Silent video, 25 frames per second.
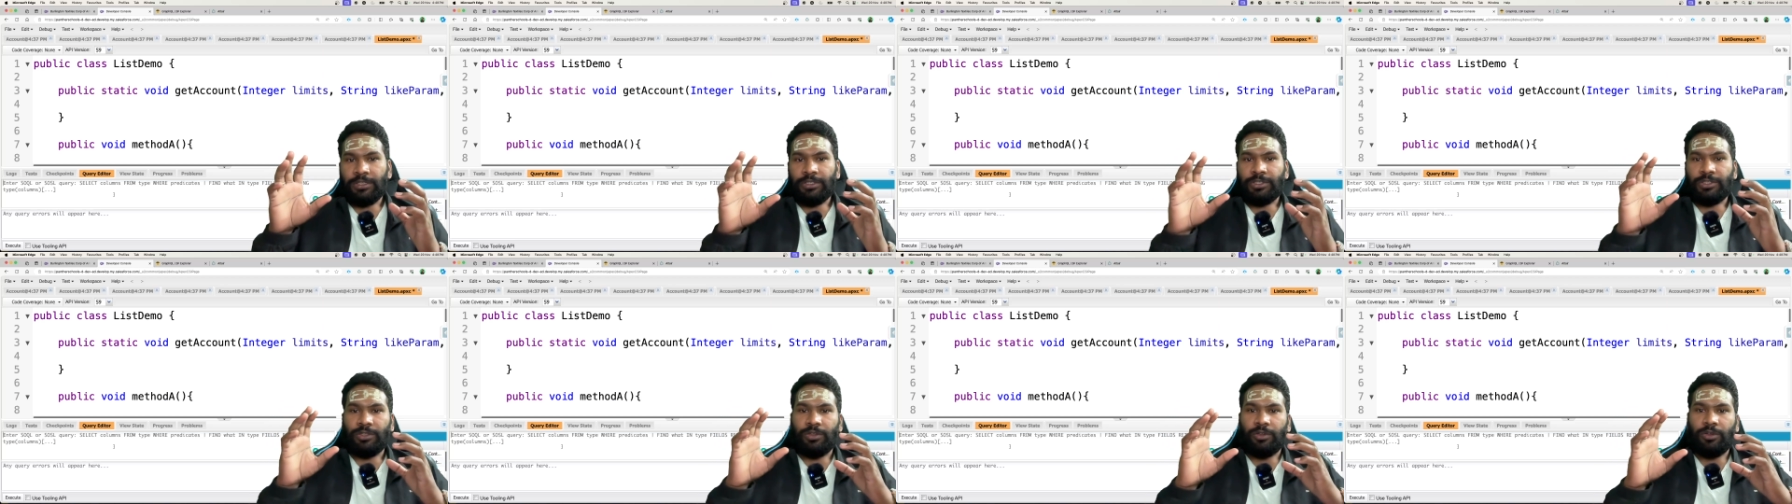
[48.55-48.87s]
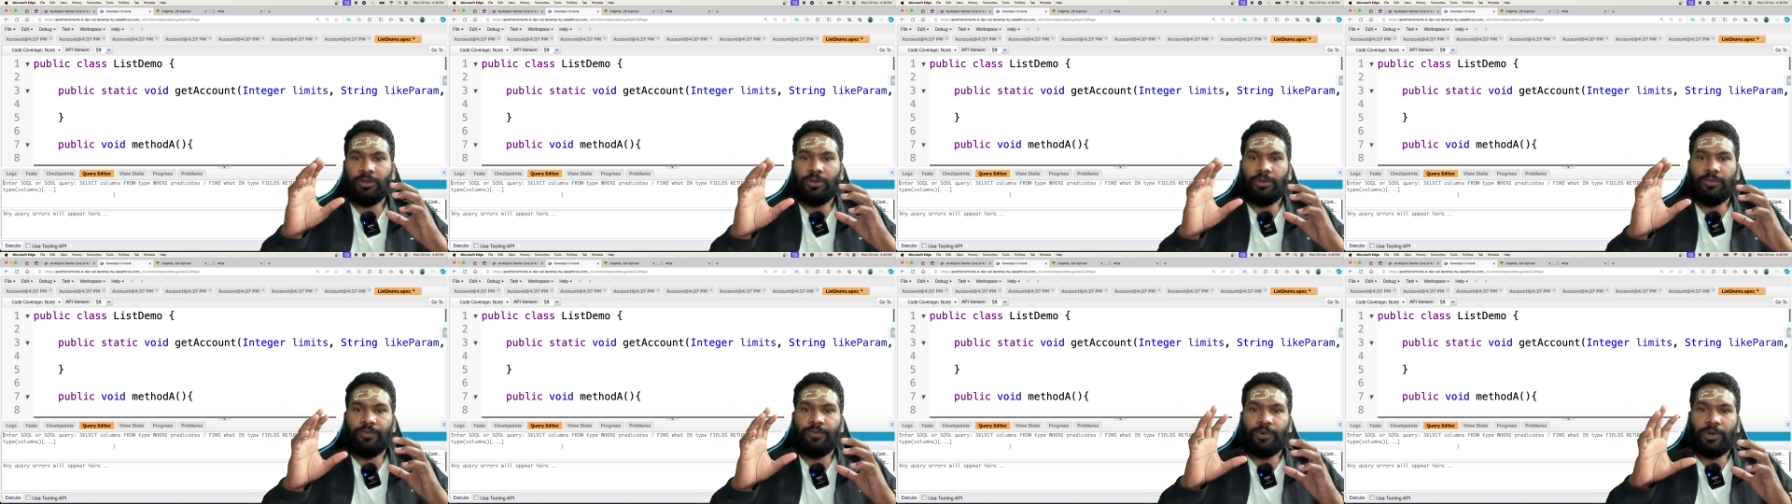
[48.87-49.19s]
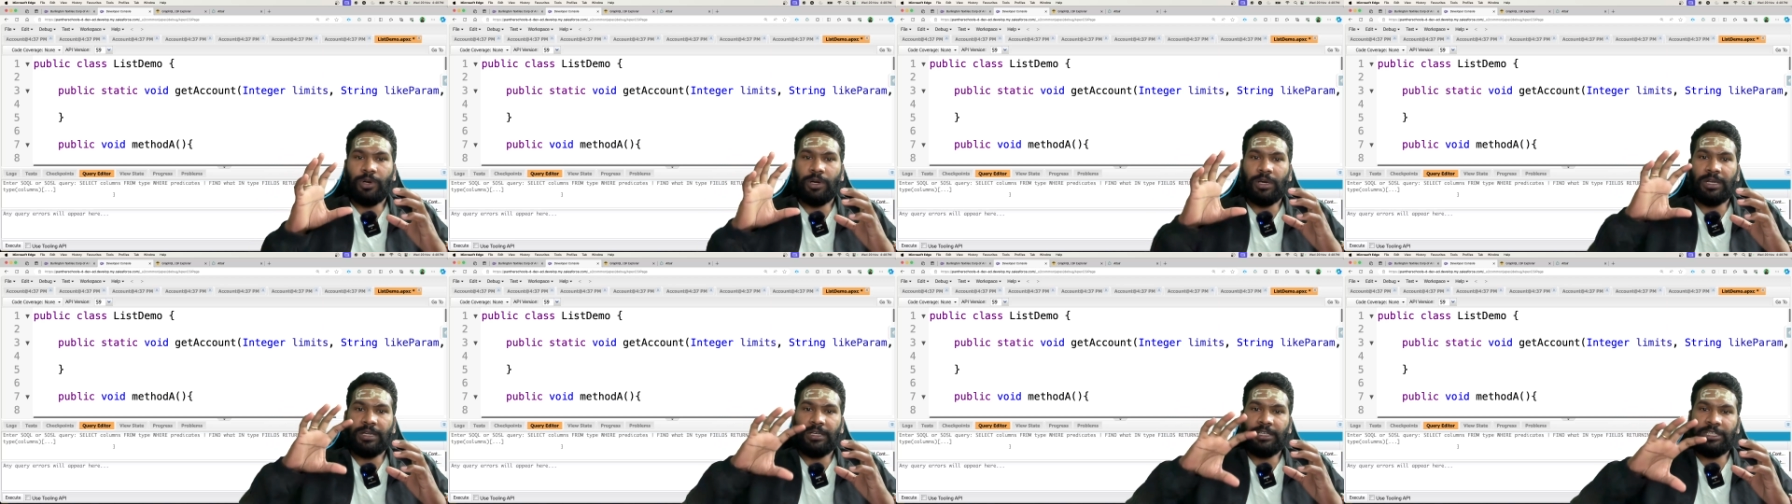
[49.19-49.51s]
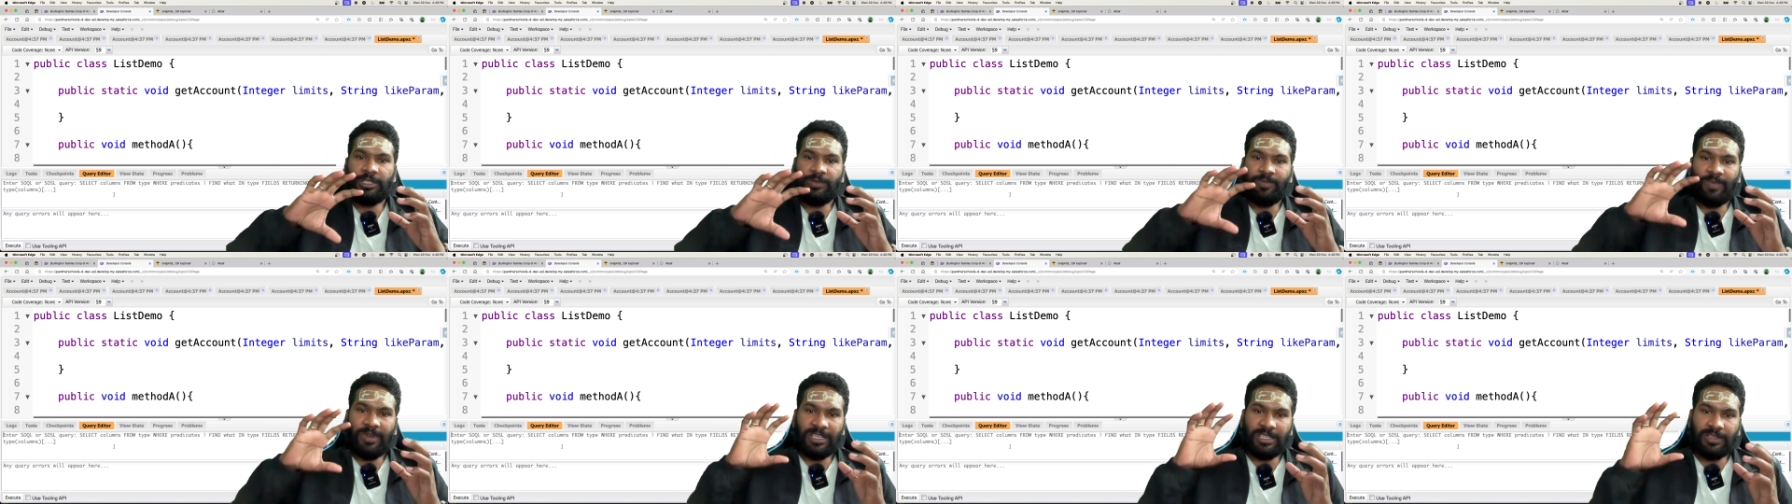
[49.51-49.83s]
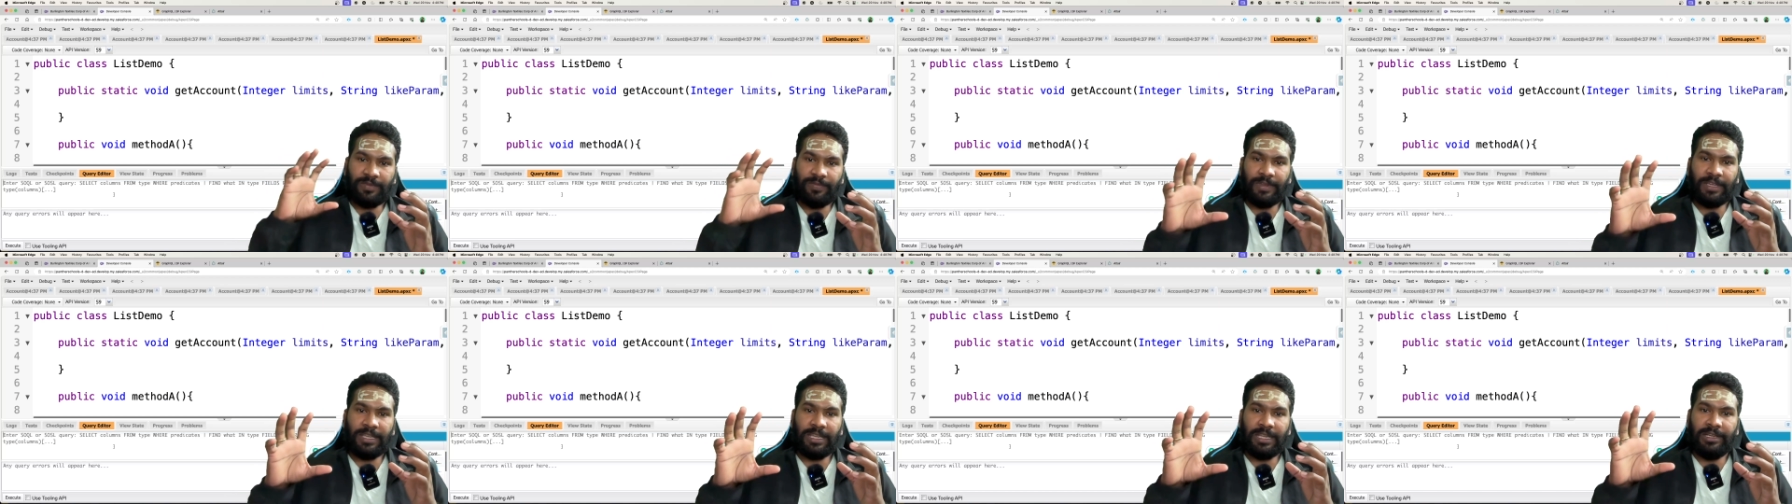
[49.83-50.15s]
so for a
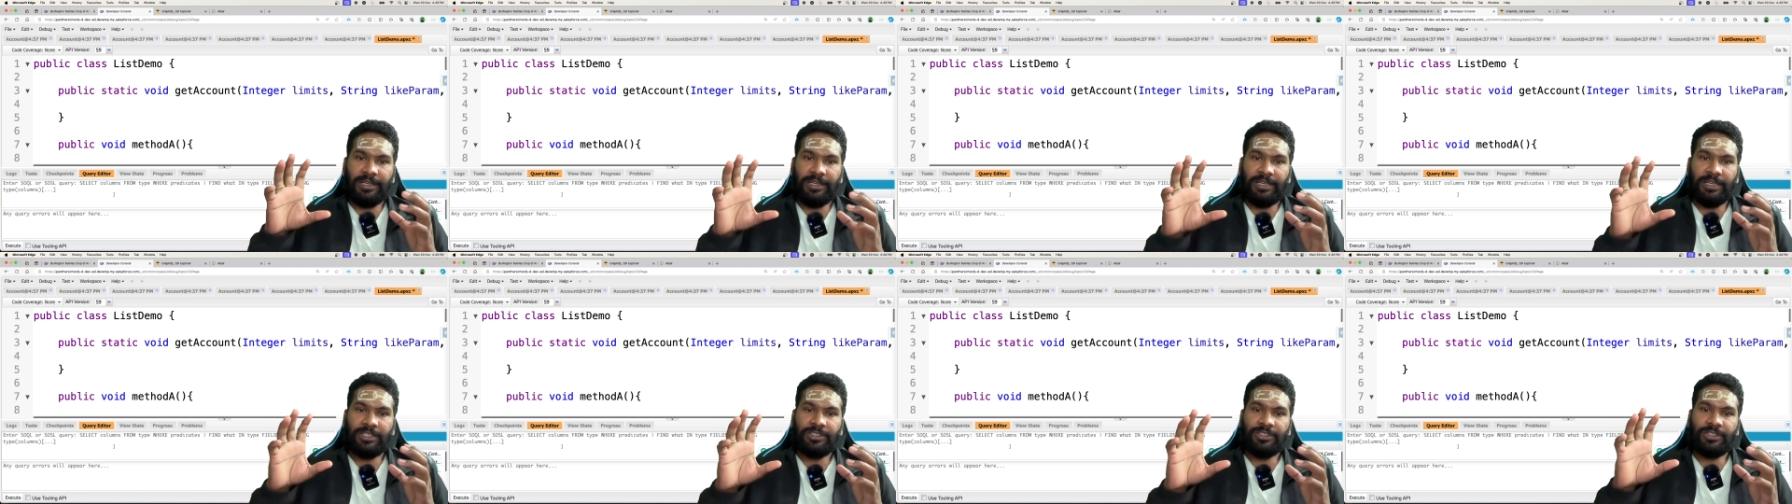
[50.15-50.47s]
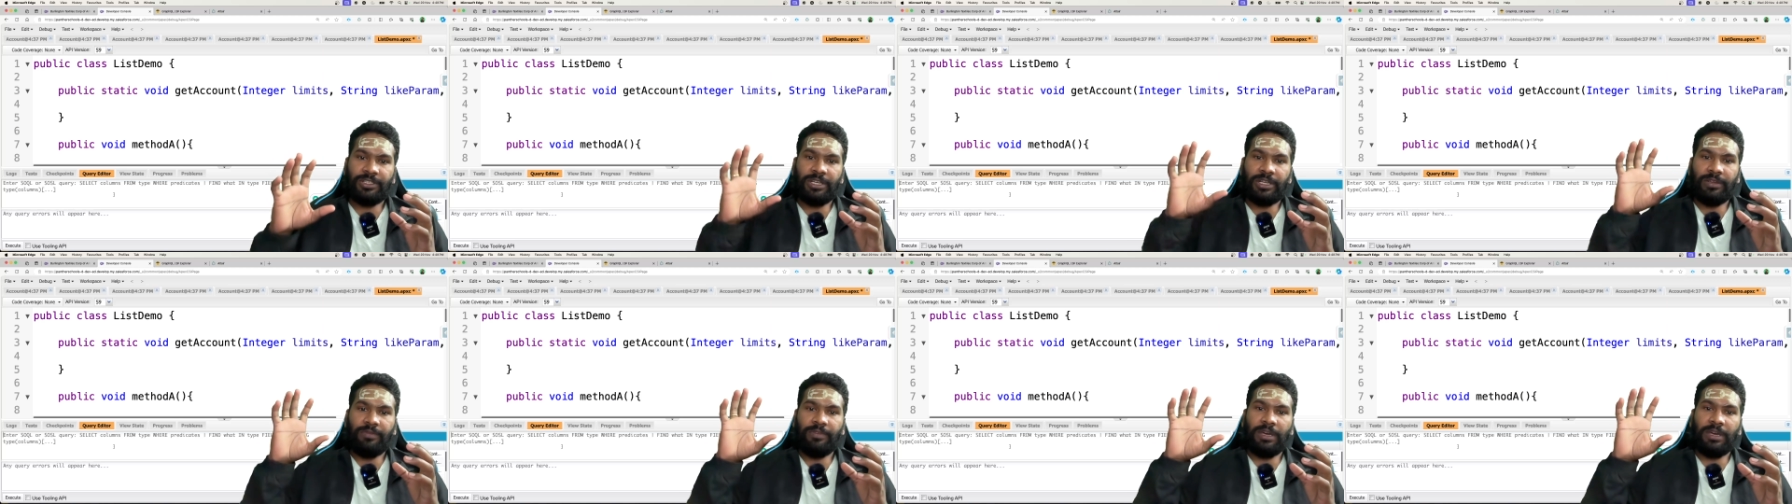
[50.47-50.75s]
specific industry